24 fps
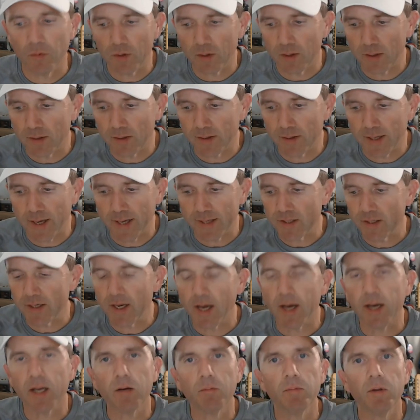that's not
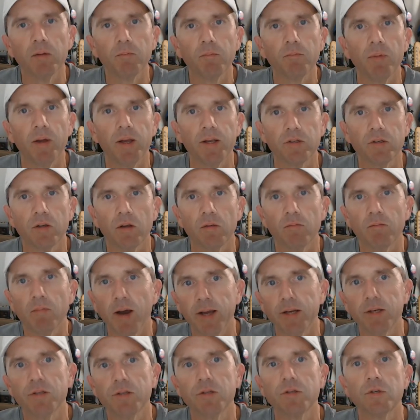going to be based on my
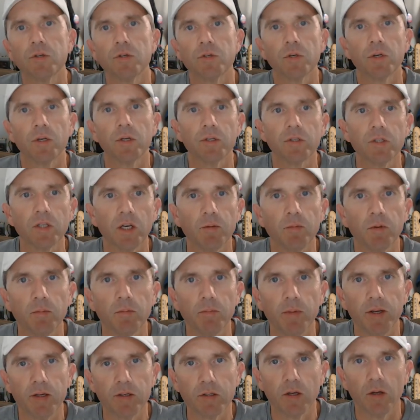decision. It's going to be
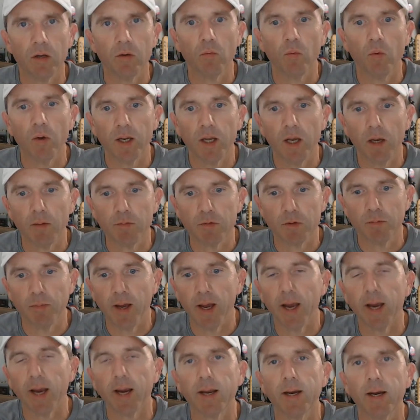based on what comes
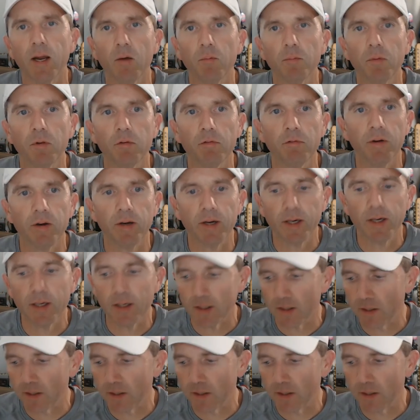back, and I'll be very clear